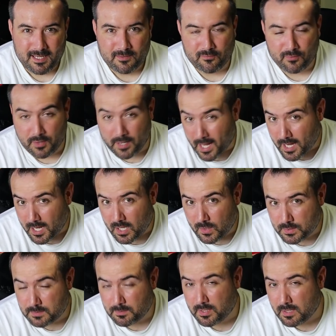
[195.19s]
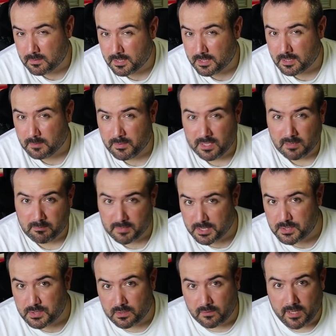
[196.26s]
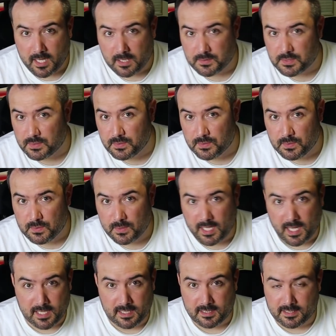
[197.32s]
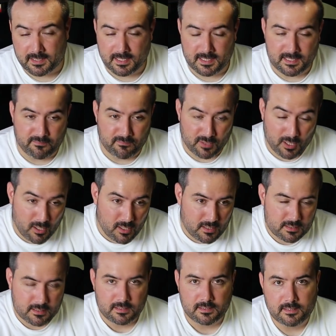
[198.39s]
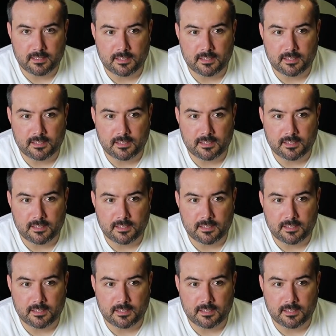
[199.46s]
for now, it's probably going to be a mixture of how to kind of vlog